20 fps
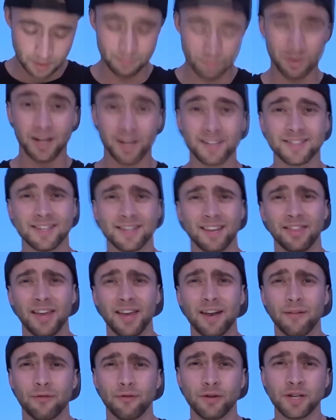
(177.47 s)
Plus,
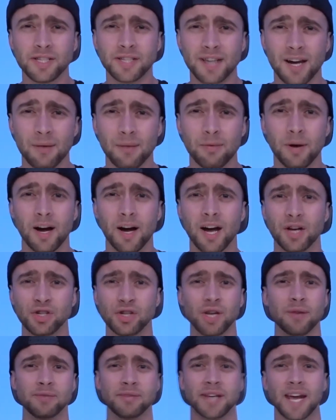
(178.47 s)
then it frees up
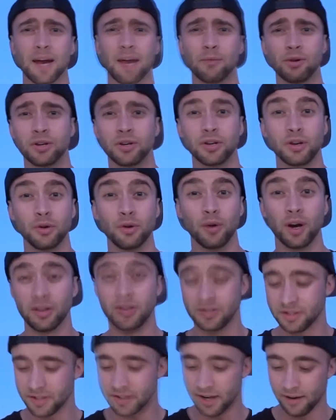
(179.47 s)
James Cameron to do
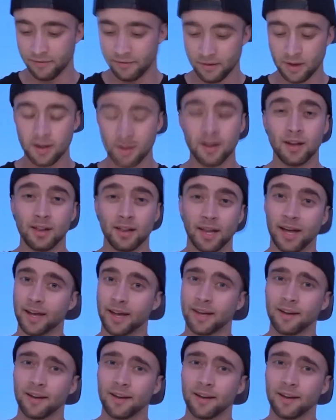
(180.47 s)
other stuff, like